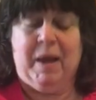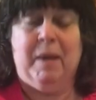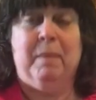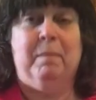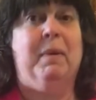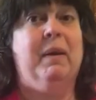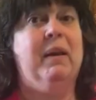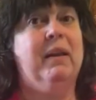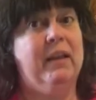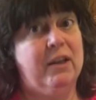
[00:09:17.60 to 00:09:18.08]

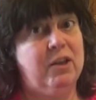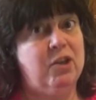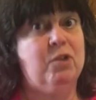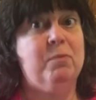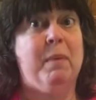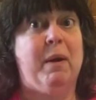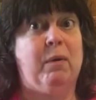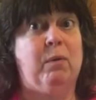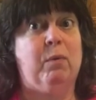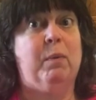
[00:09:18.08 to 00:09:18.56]
But unless
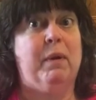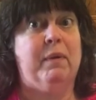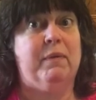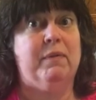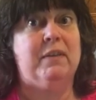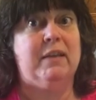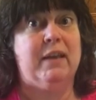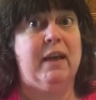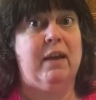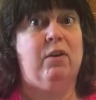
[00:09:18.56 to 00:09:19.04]
your microwave
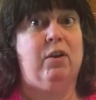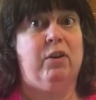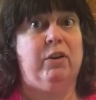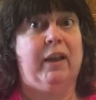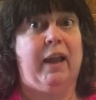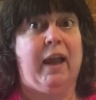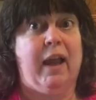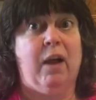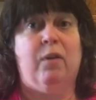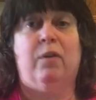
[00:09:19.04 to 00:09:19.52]
is down
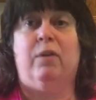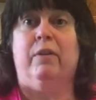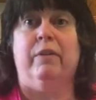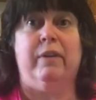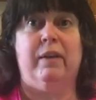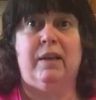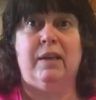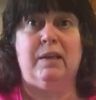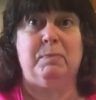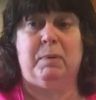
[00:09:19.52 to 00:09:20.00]
on the counter,
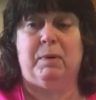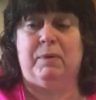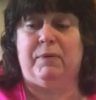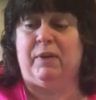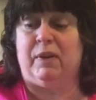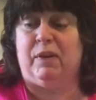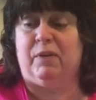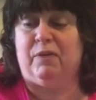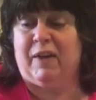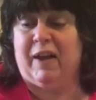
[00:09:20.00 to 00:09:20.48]
then it's
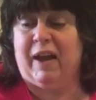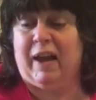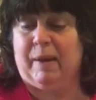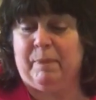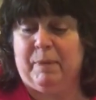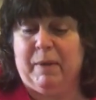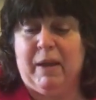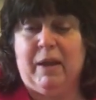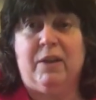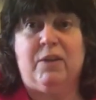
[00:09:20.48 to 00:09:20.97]
perfectly
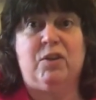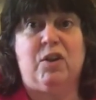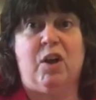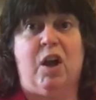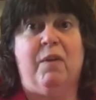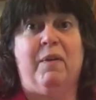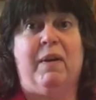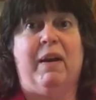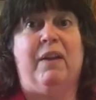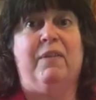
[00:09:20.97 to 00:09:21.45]
fine. So,
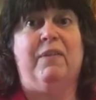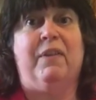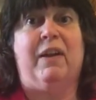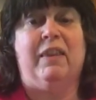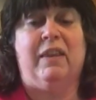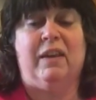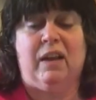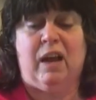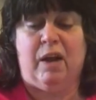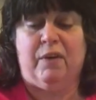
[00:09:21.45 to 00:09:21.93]
all right, I've
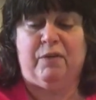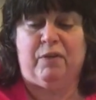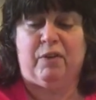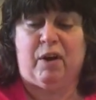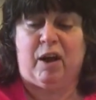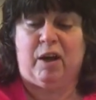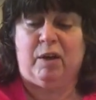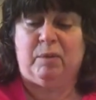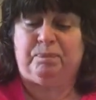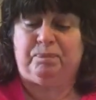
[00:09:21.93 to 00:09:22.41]
got the cover
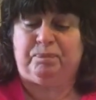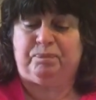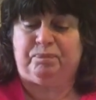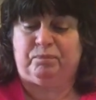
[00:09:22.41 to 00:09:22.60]
on.